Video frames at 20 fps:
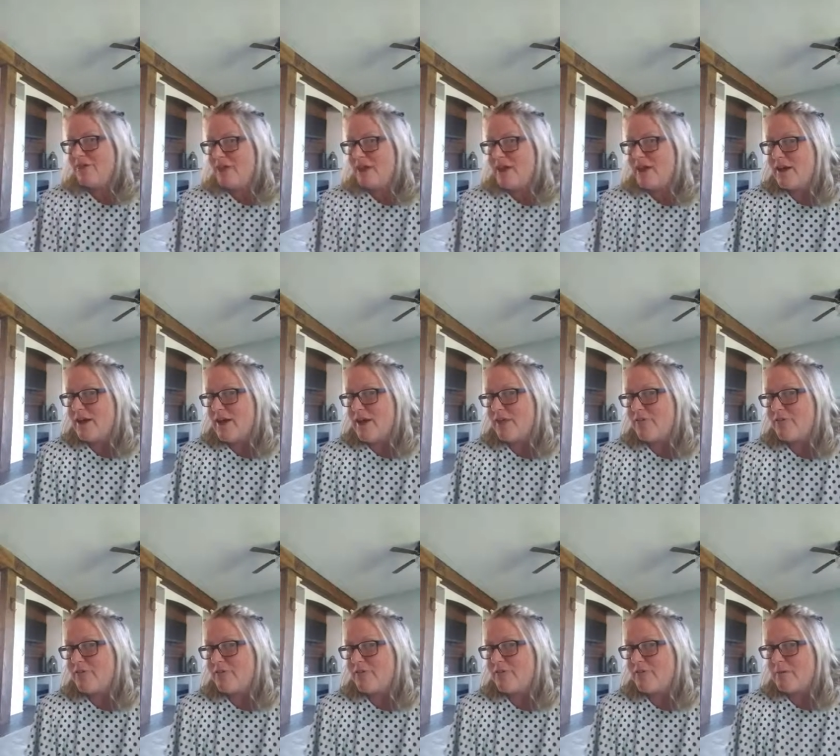think
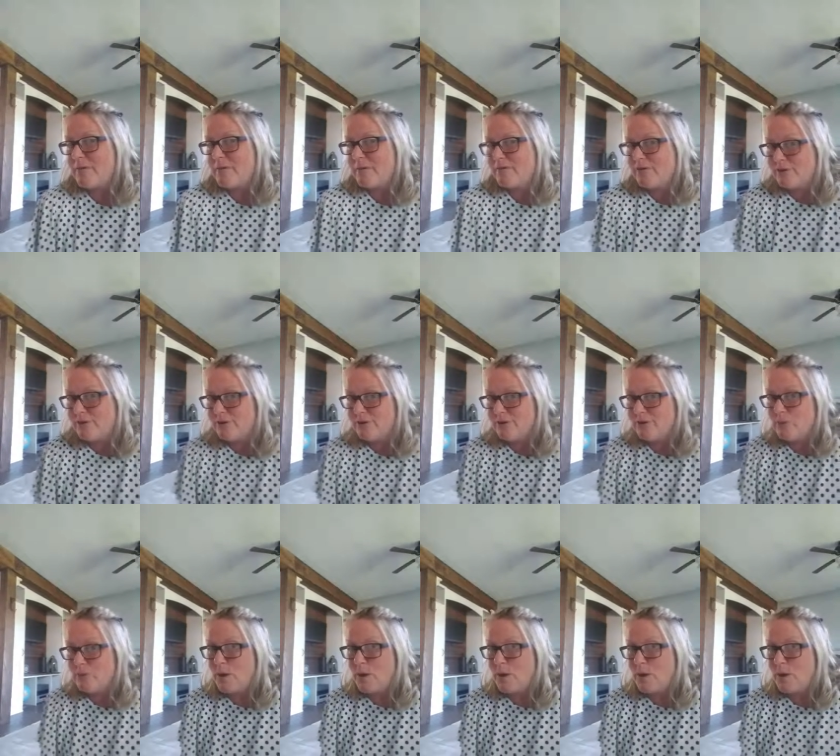of some of these